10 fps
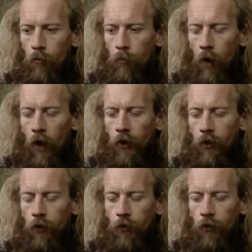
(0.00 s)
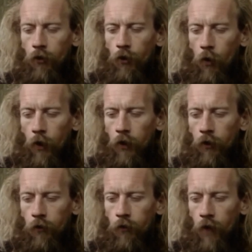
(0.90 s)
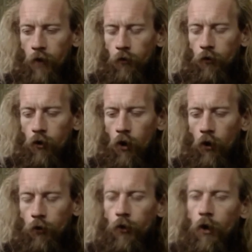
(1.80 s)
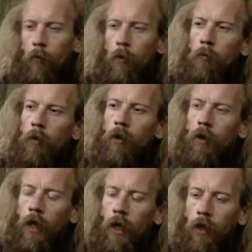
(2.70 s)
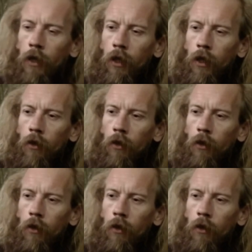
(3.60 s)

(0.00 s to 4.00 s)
But I could, you know, I could sense God, and I remember looking